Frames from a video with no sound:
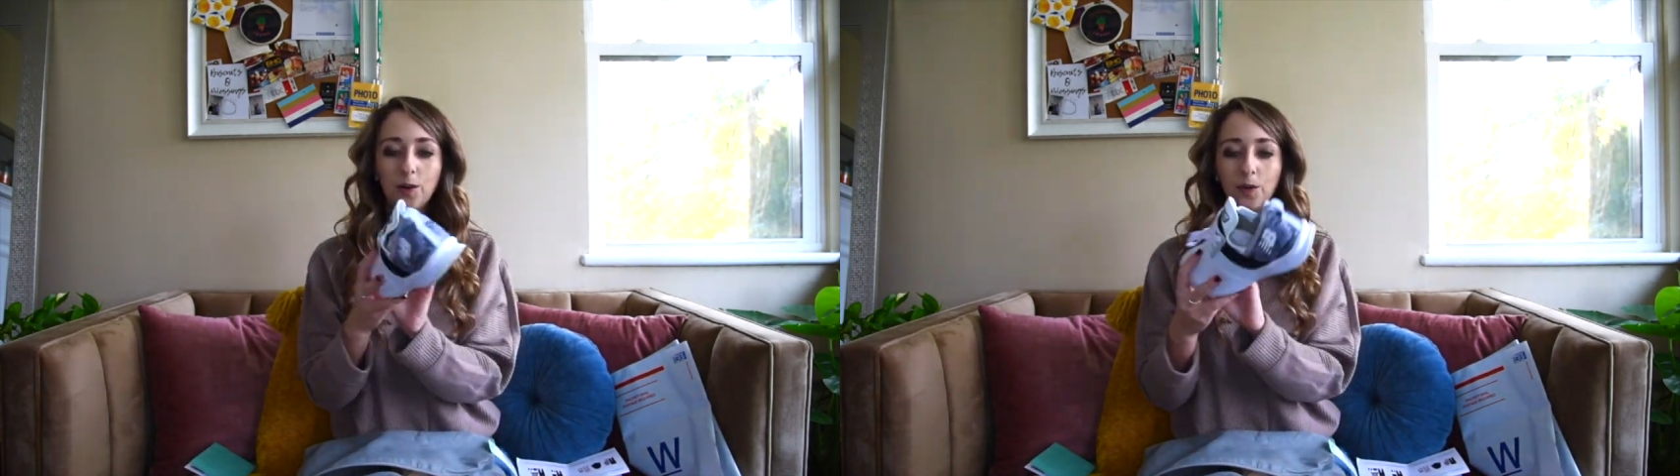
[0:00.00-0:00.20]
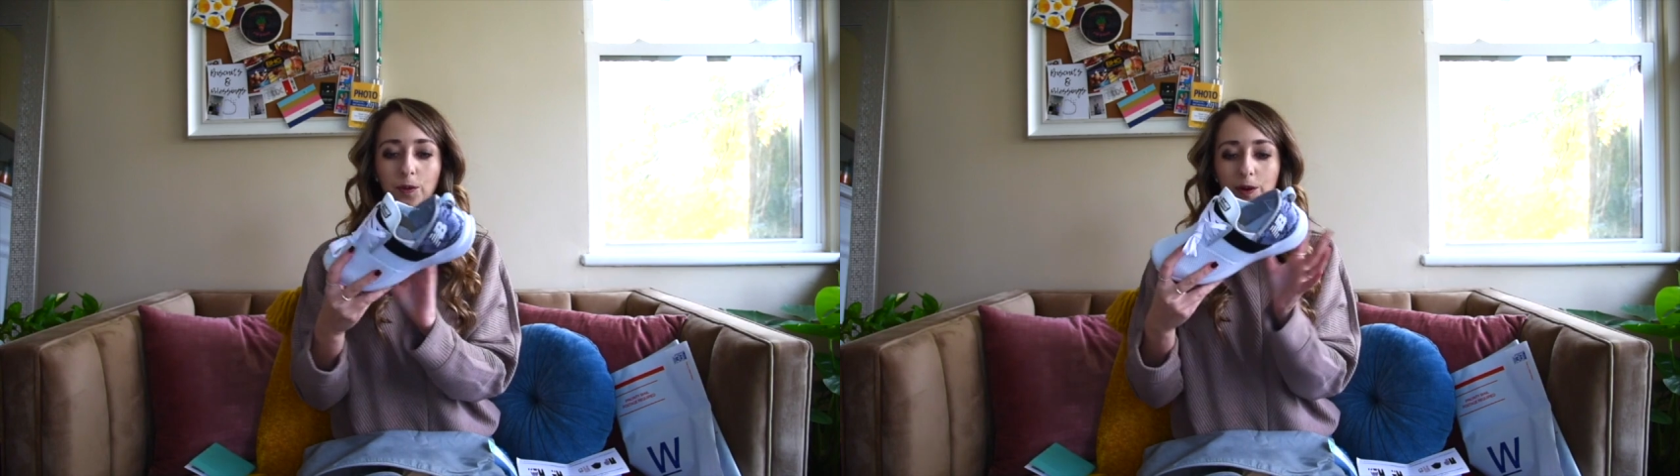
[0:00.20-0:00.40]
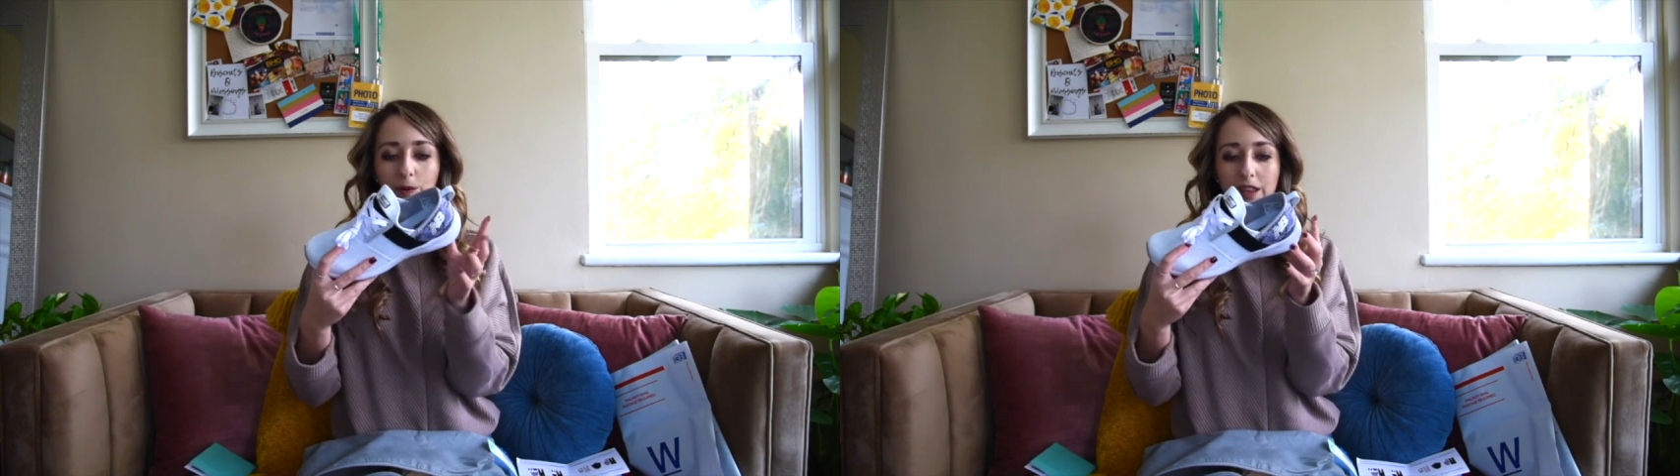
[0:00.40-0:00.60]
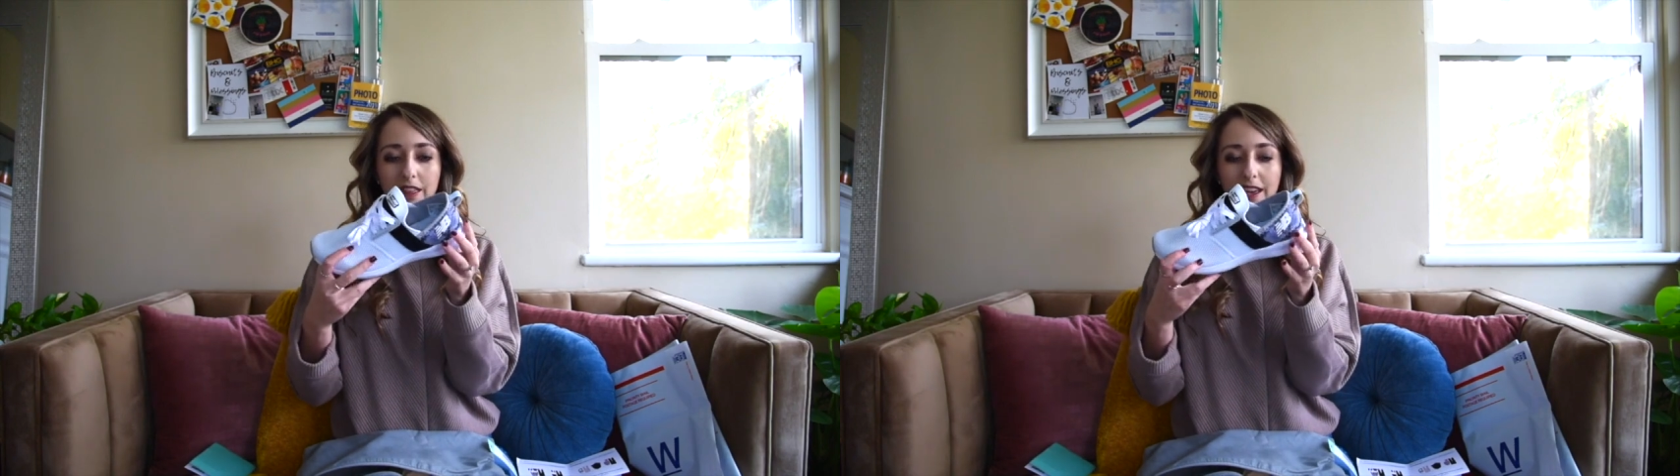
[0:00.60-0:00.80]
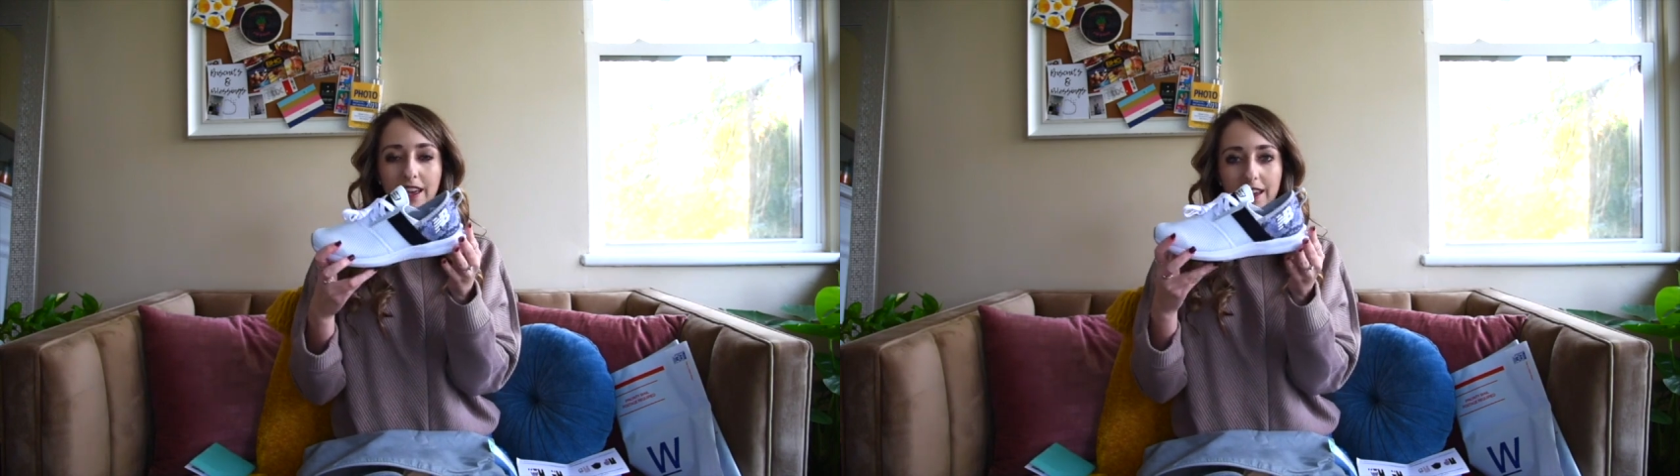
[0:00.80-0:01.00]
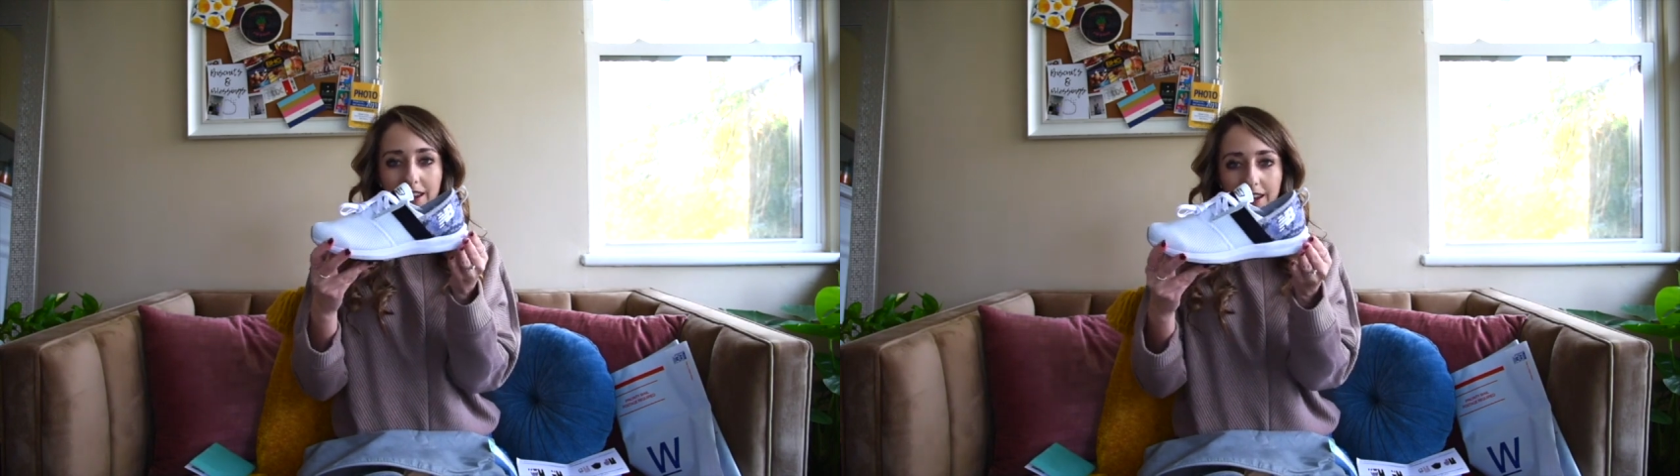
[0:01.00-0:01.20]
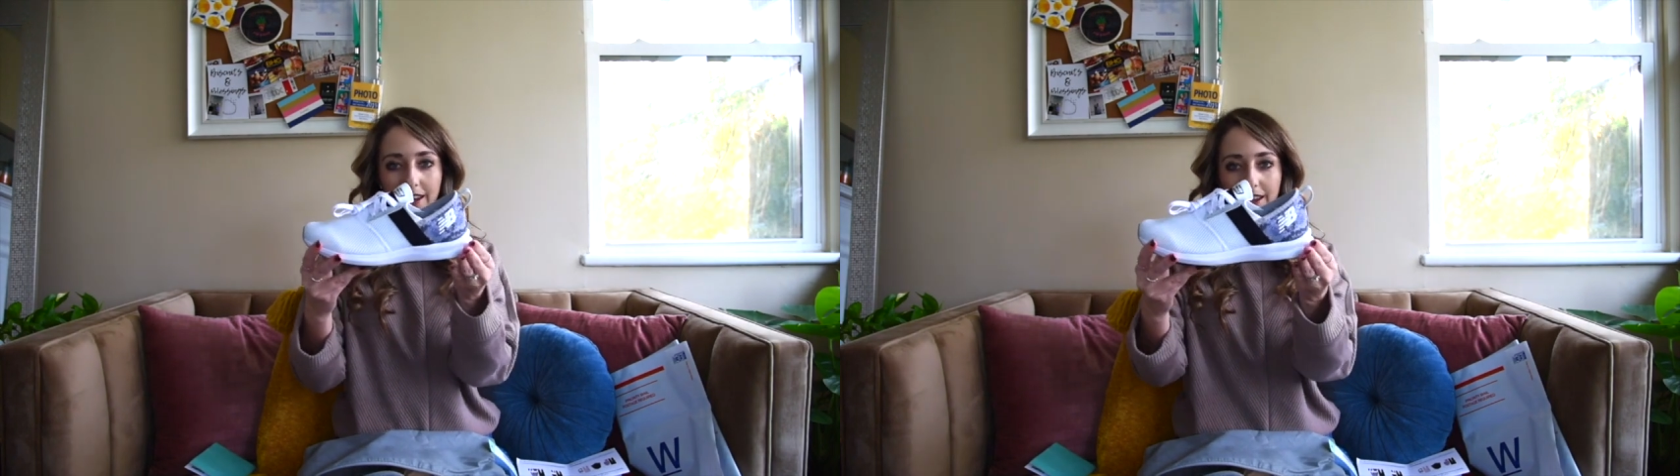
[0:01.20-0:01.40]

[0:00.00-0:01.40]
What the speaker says: what do we think?